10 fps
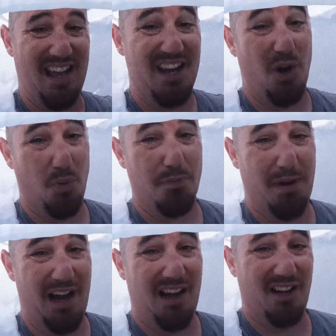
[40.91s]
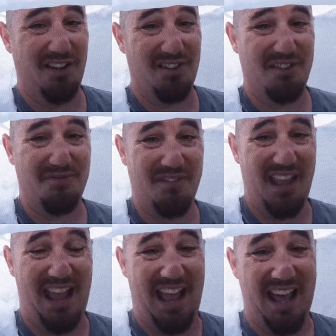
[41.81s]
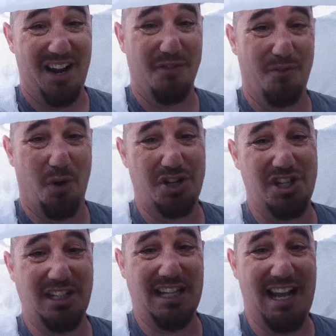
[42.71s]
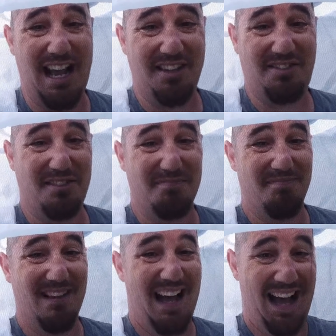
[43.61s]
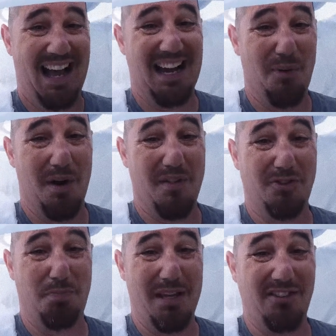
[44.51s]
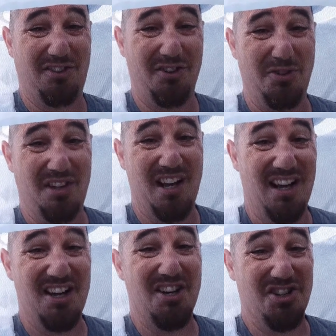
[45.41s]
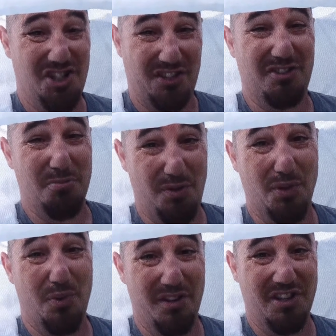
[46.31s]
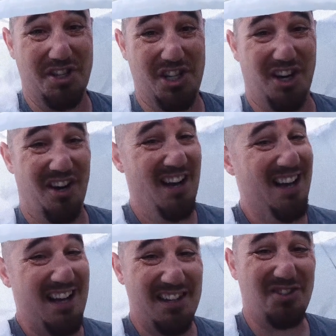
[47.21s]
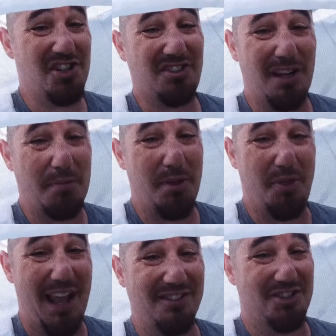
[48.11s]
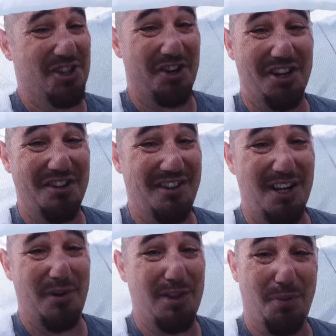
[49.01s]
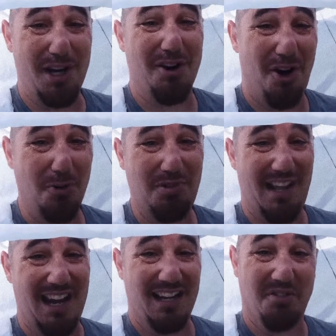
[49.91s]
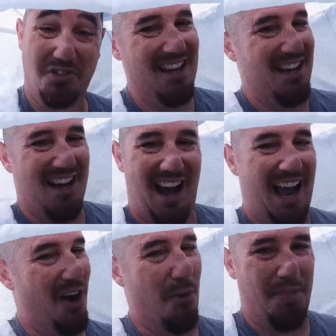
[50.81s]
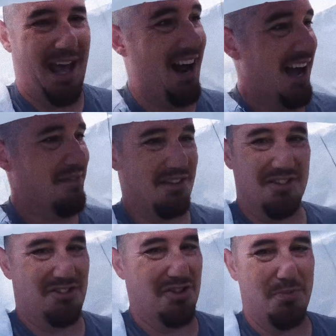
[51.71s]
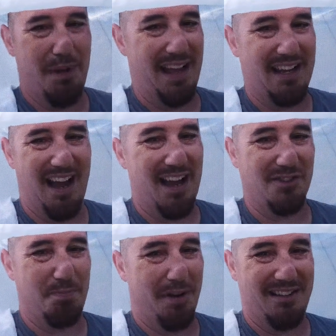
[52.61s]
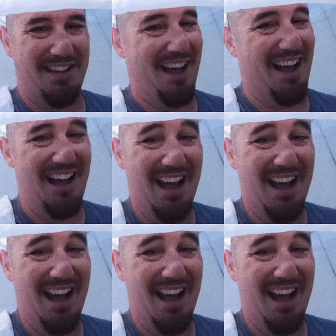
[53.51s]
in our wood pile. And unfortunately, guys, I gotta wear this bee suit just to move the wood this year. These are just some of the things that you're gonna deal with when you're homesteading. I hope that hive isn't too big, guys, but